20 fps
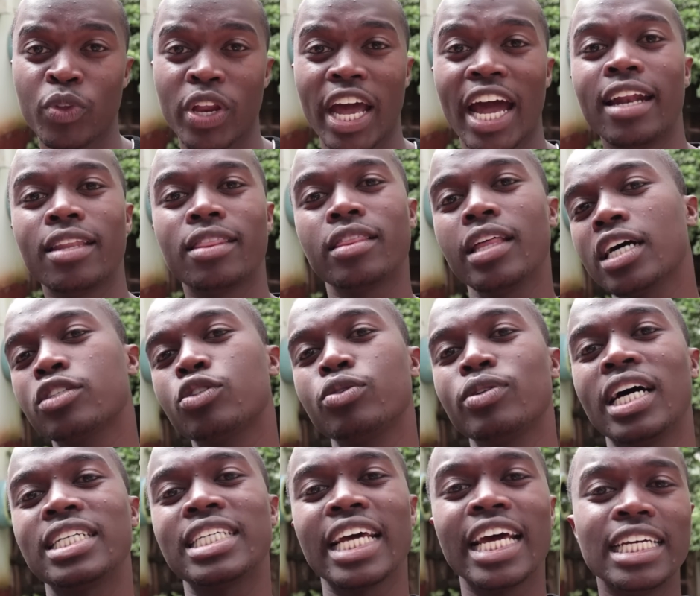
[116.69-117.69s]
And thanks to
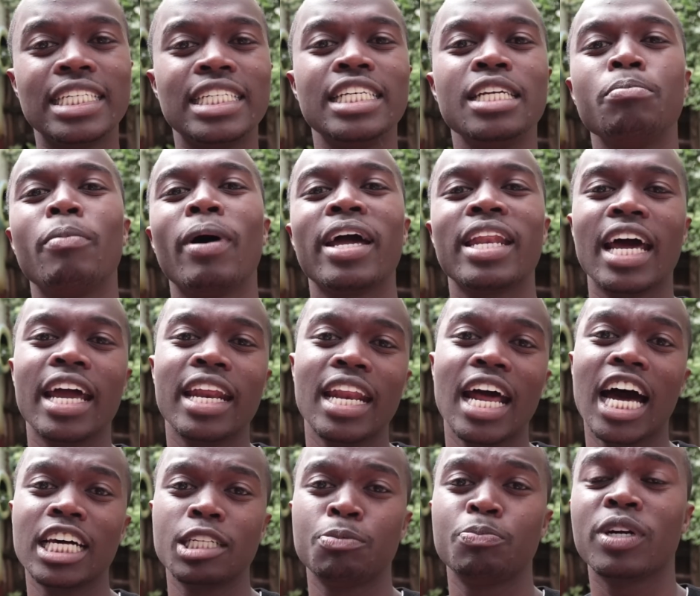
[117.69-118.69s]
that 18:9
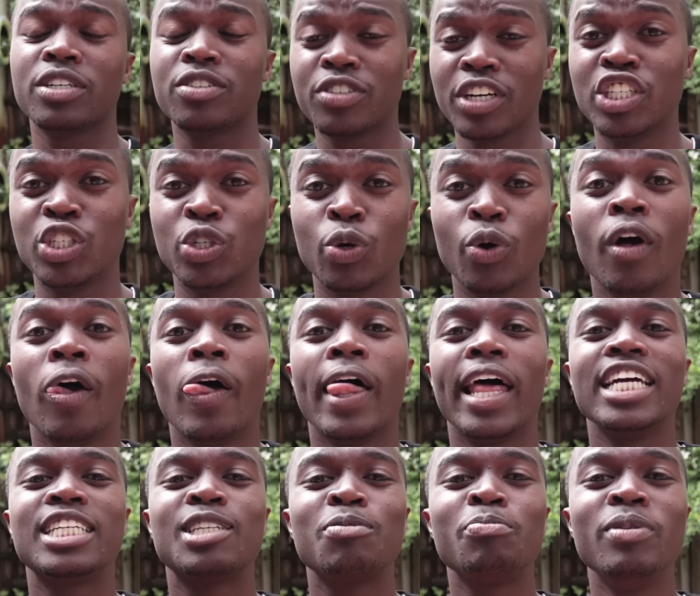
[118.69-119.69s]
aspect ratio,
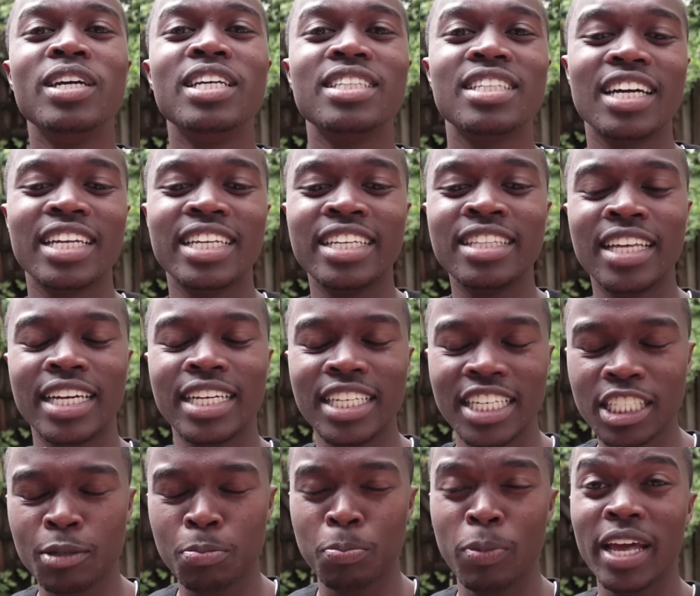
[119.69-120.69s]
it means that the
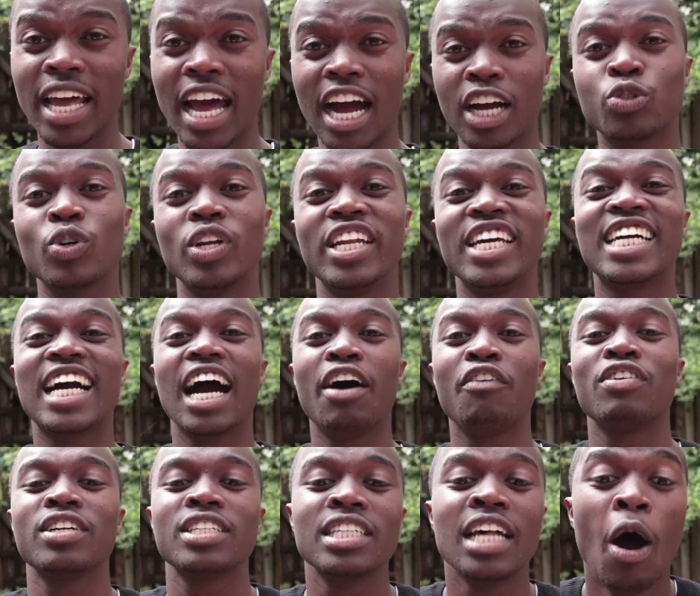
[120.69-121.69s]
display actually
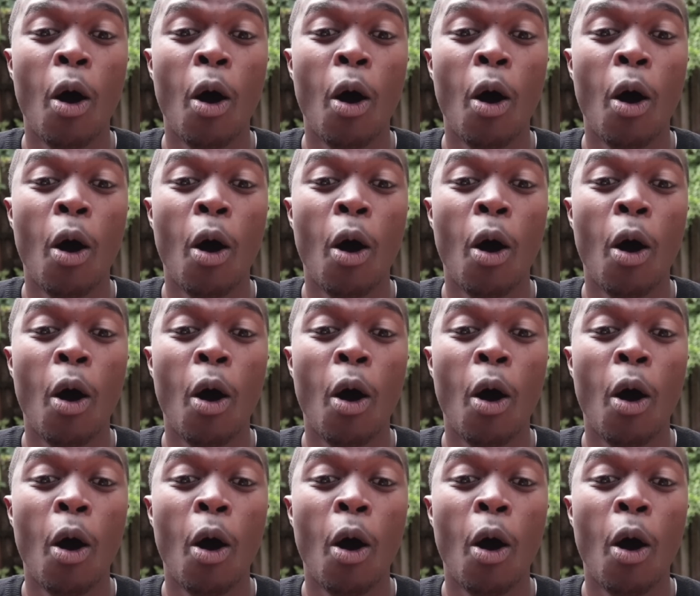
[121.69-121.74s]
covers